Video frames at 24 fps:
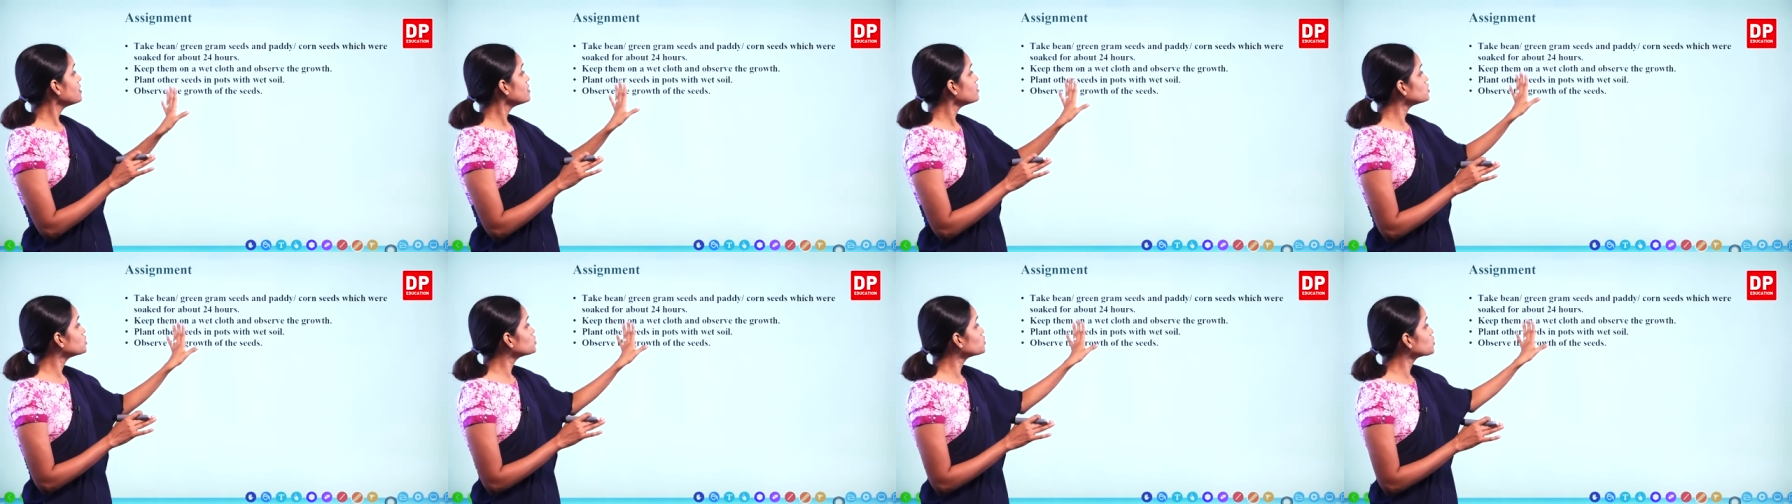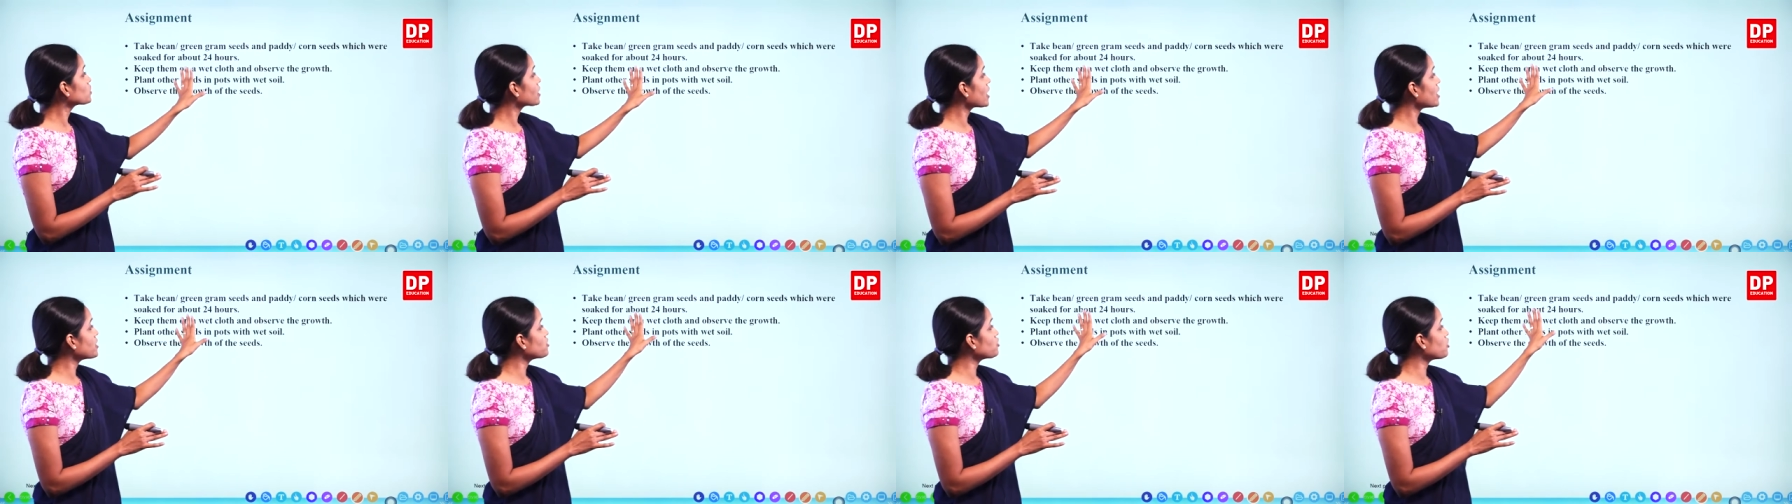you
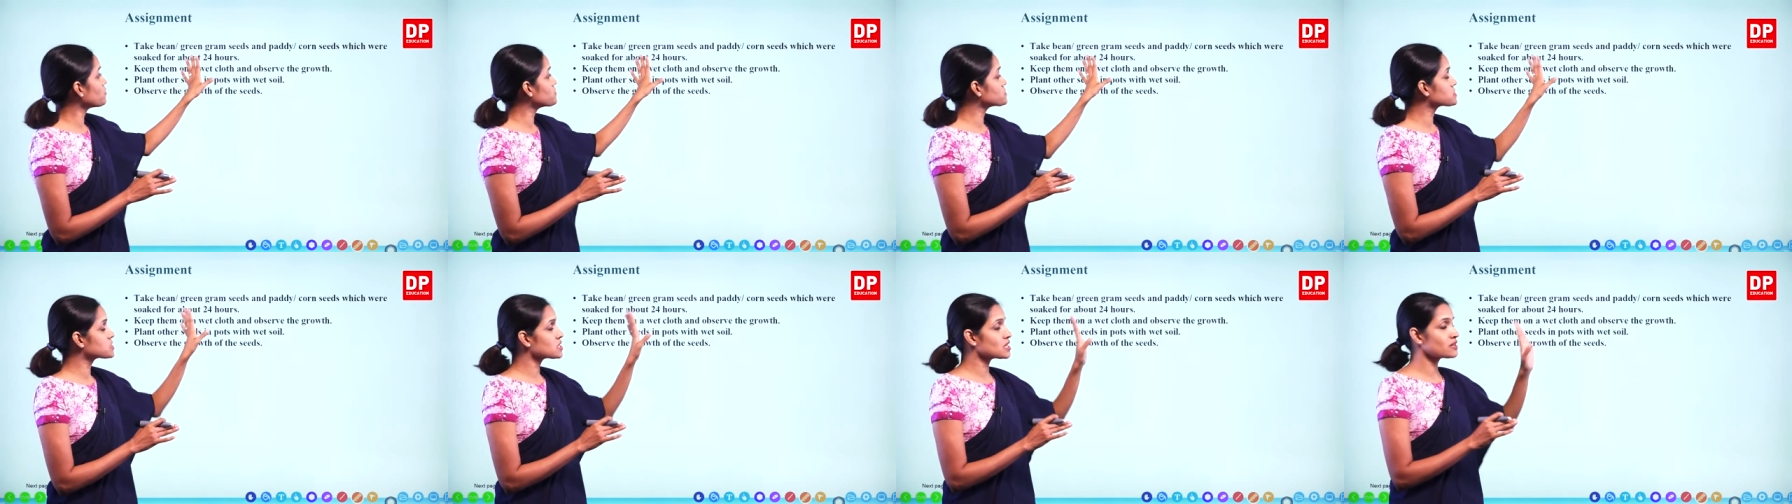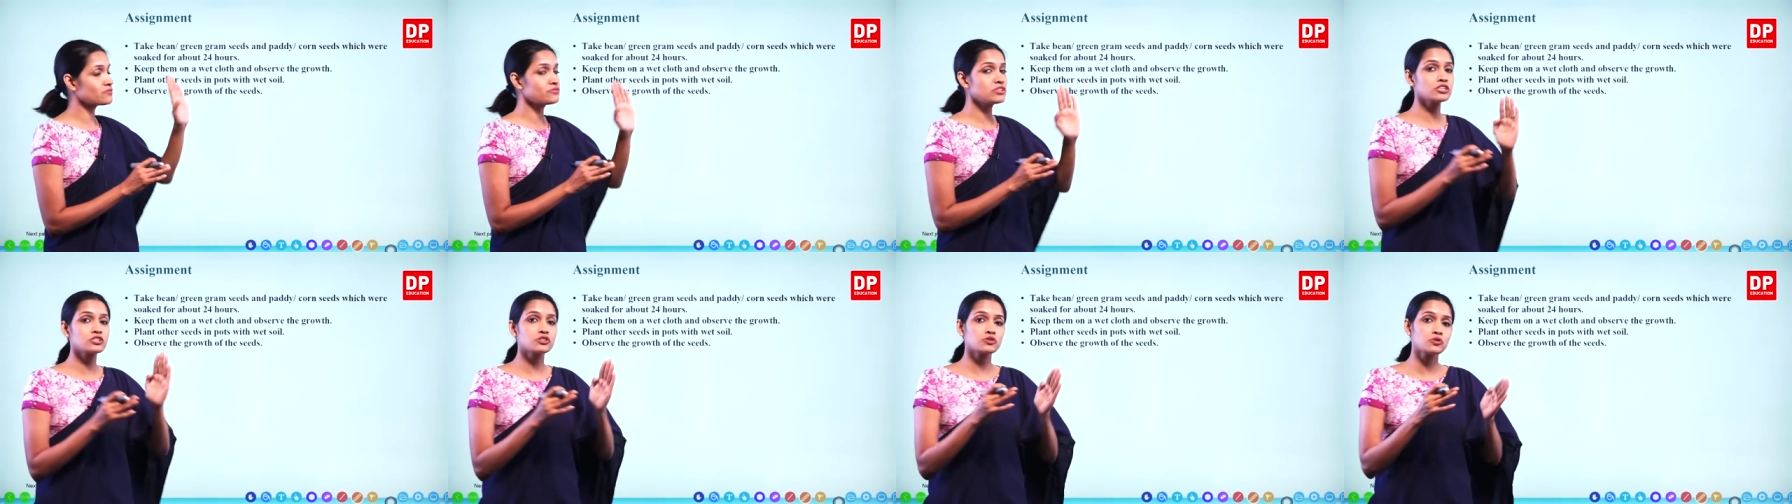can
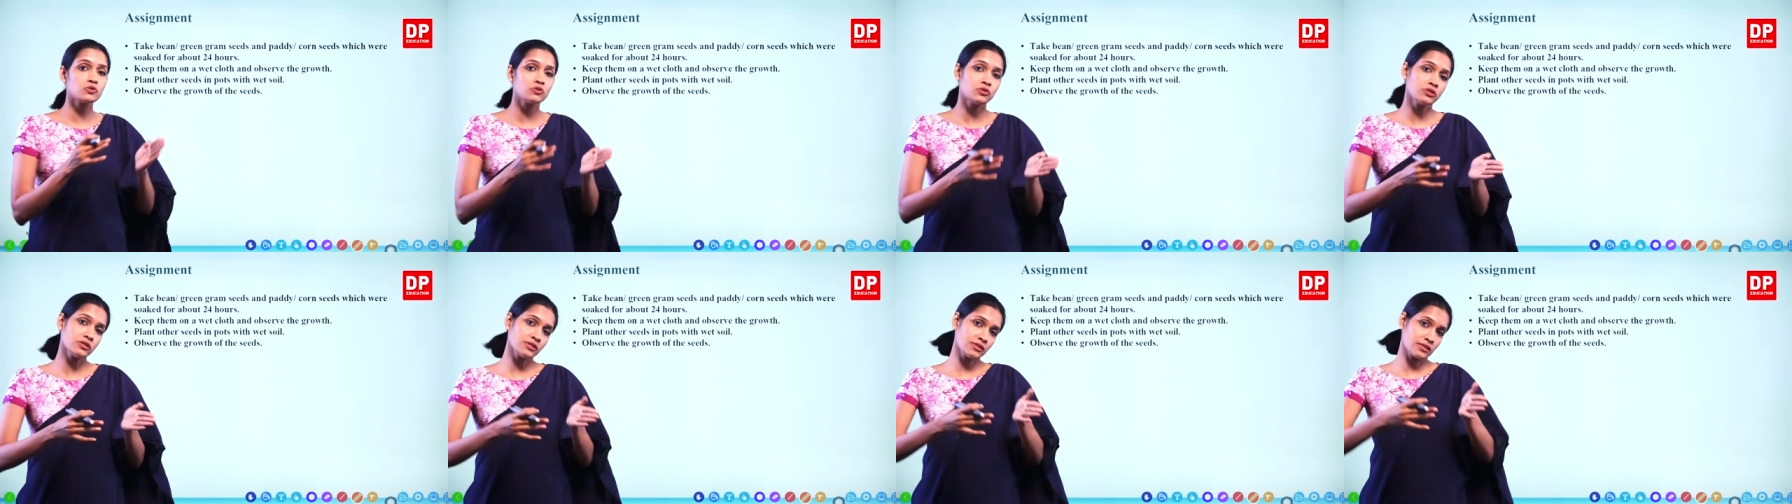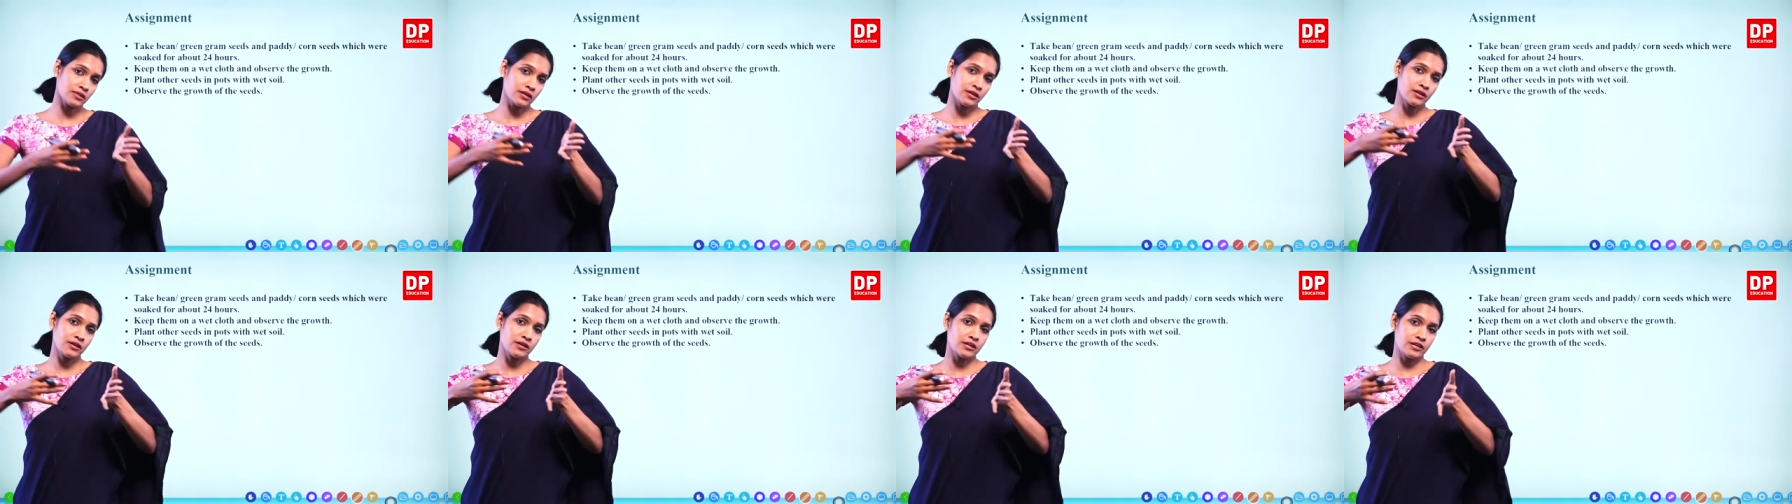observe the growth
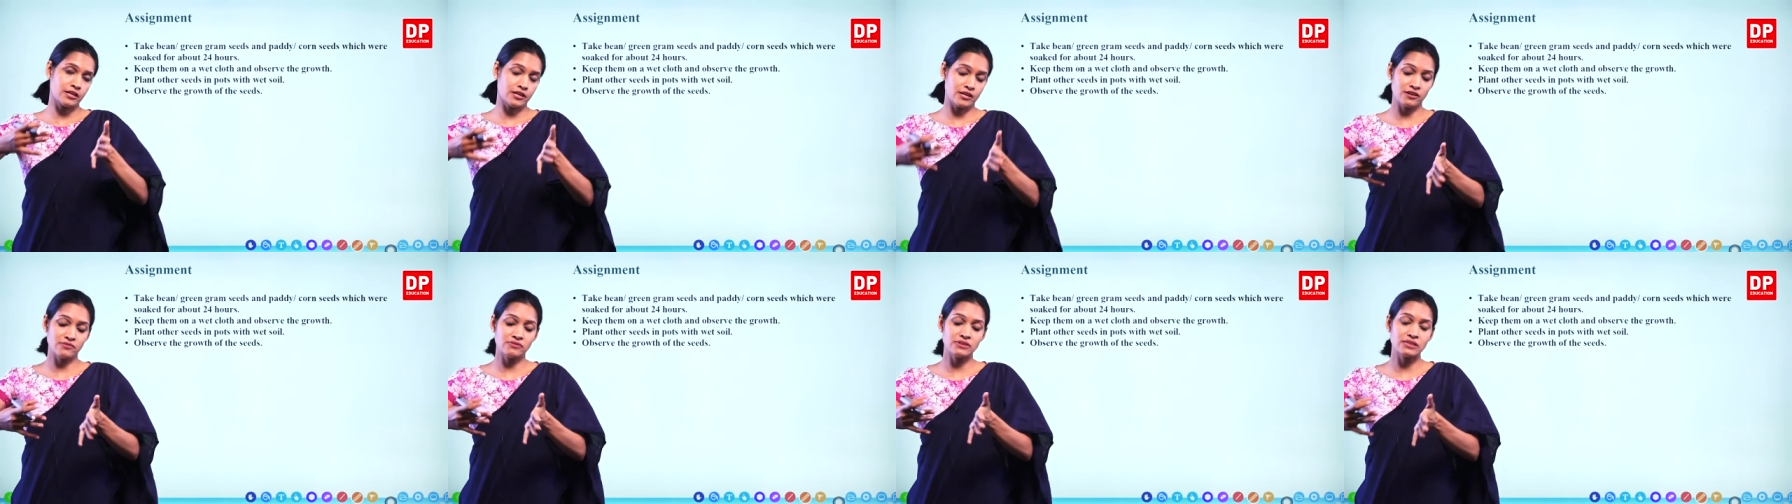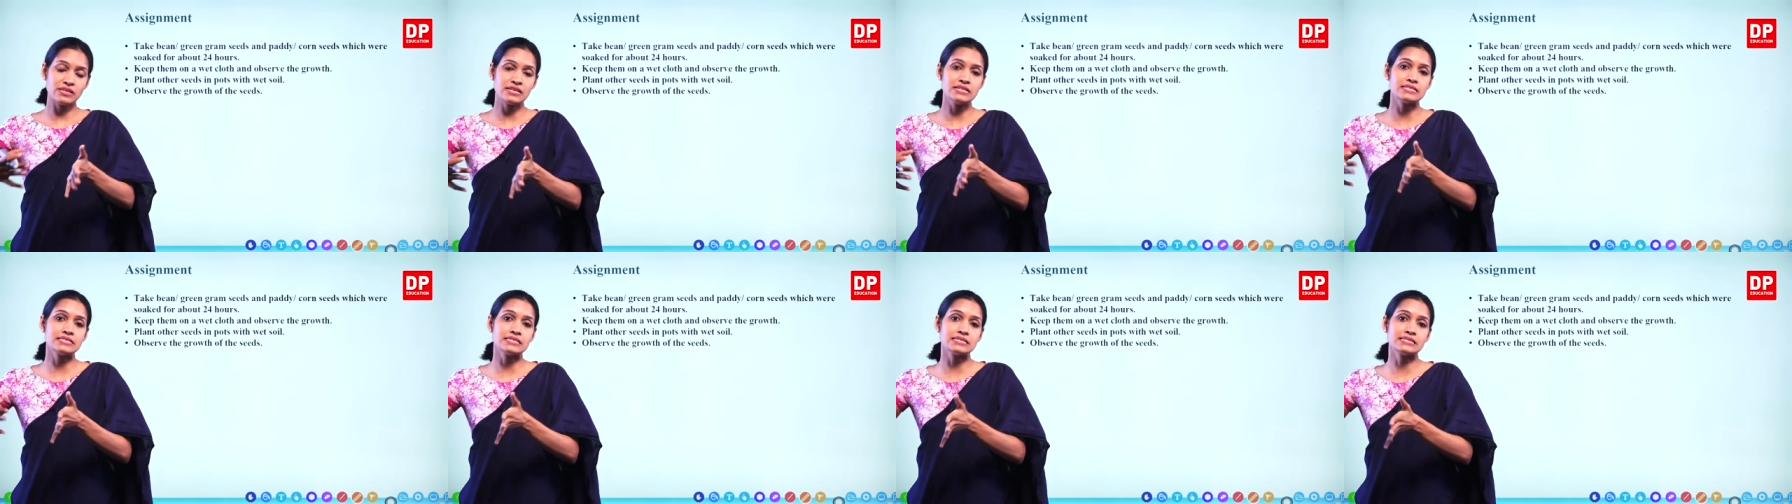uh,
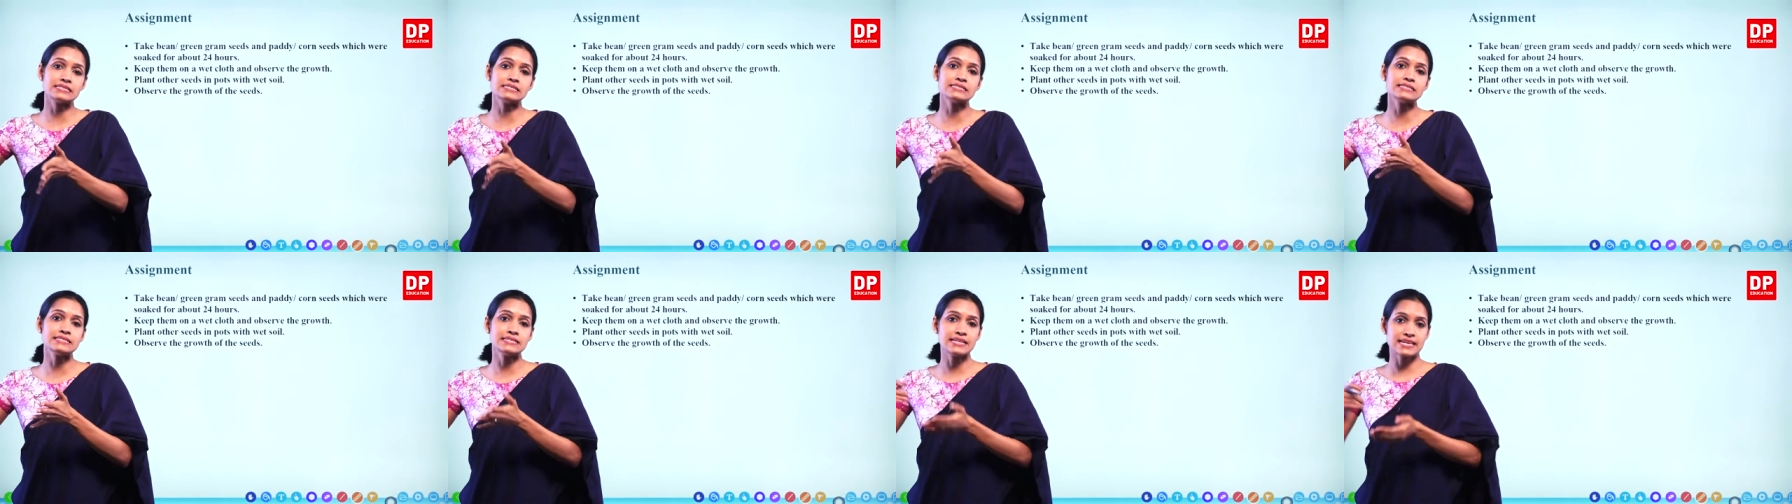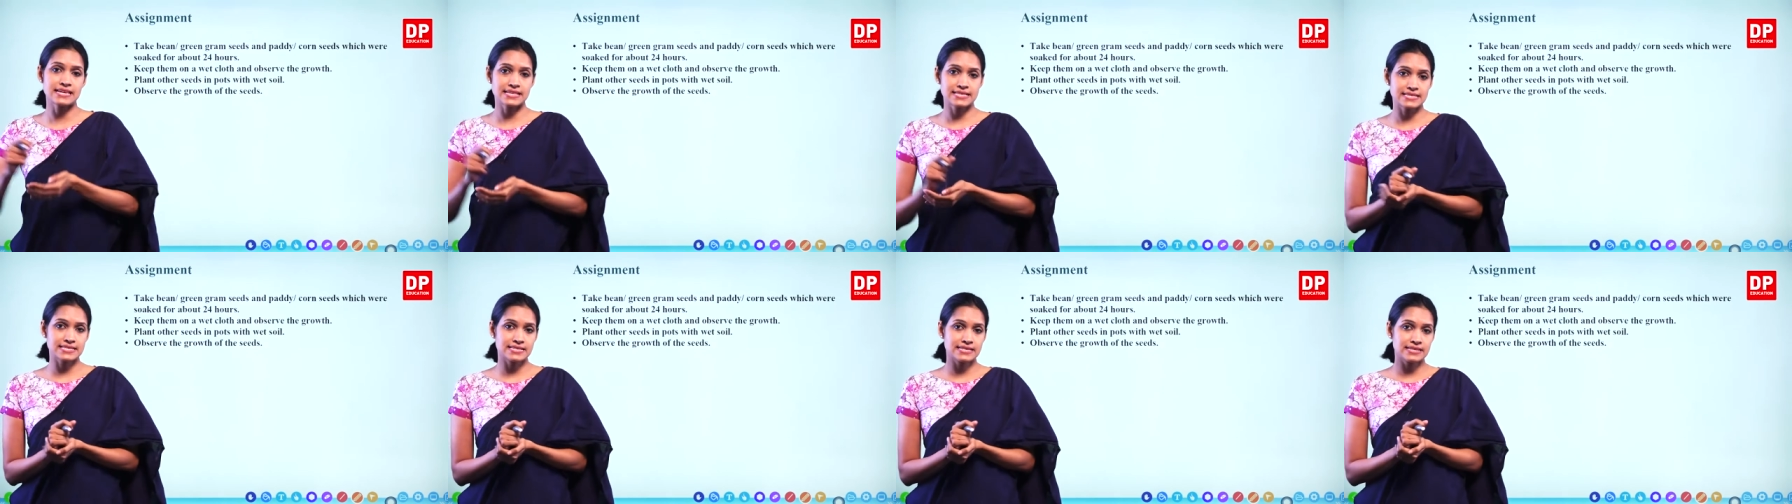within certain
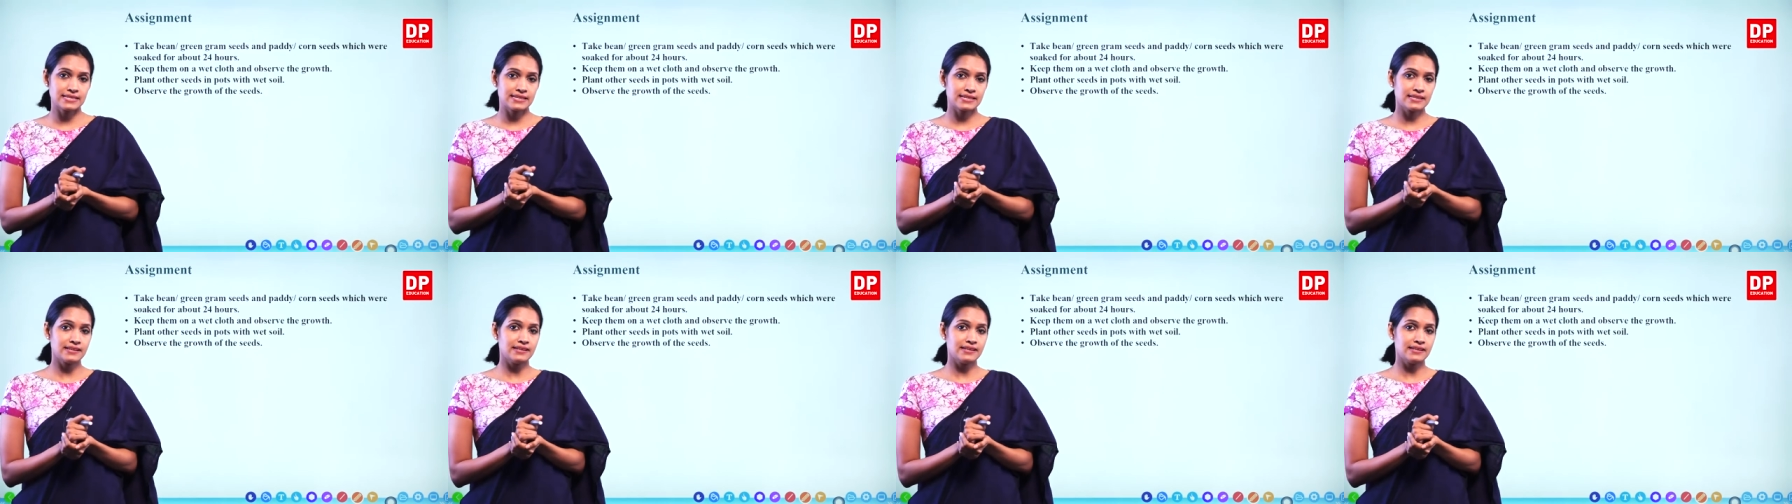days.